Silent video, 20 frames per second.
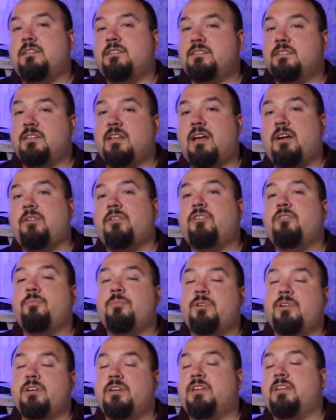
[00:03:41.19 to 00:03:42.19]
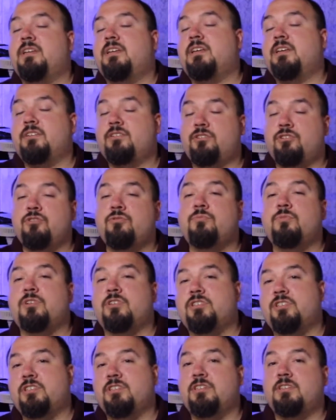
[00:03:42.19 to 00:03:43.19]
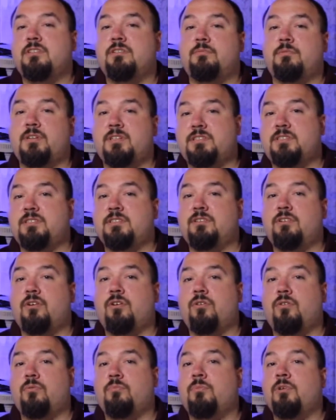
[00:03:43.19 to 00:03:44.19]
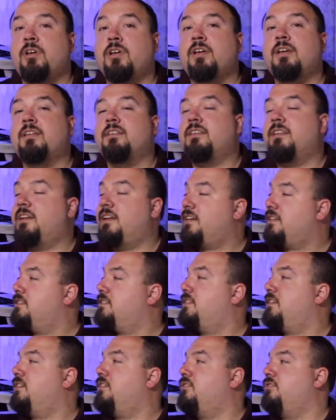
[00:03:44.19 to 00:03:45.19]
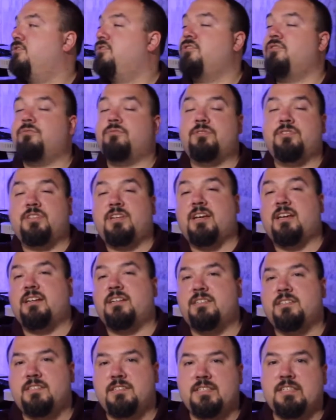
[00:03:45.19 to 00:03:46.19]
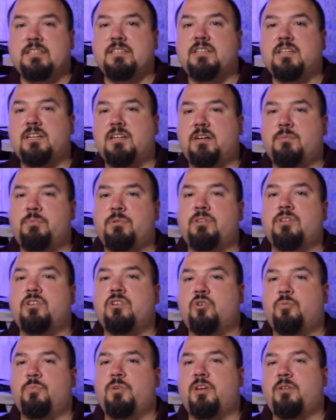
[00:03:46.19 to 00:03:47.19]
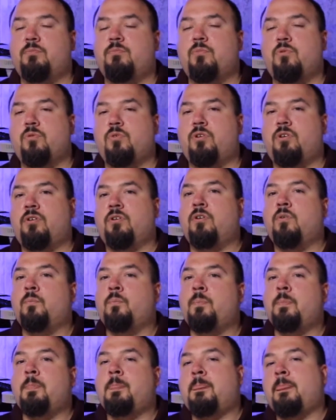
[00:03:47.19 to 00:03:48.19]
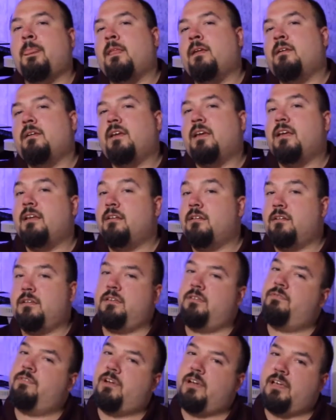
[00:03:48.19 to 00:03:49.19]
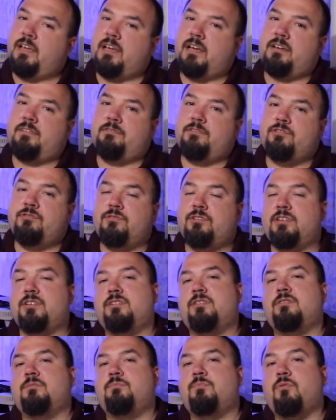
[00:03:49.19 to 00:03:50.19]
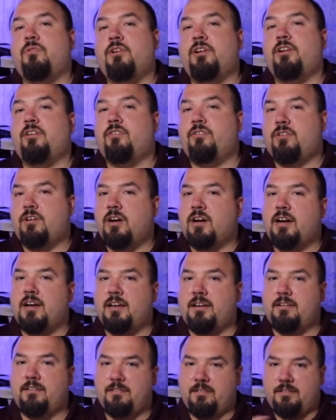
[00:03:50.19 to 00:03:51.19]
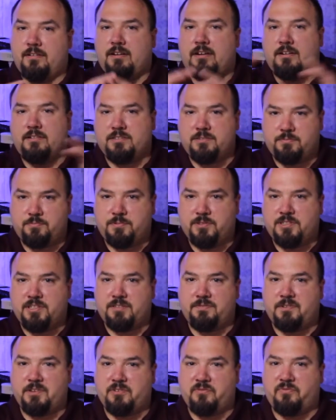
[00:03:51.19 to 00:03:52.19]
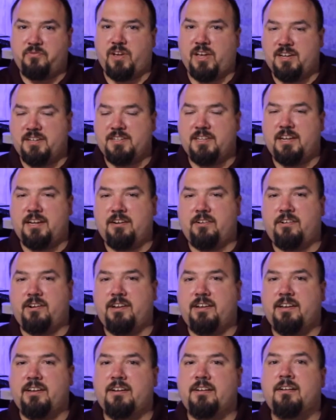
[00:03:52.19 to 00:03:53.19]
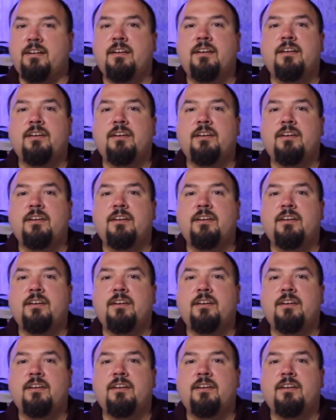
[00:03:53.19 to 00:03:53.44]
allowing humidity to get too much into the rest of the home, the next thing I'll do is kind of seal it up a little bit more. And if I have to get to the point, I'll cut a specific vent area,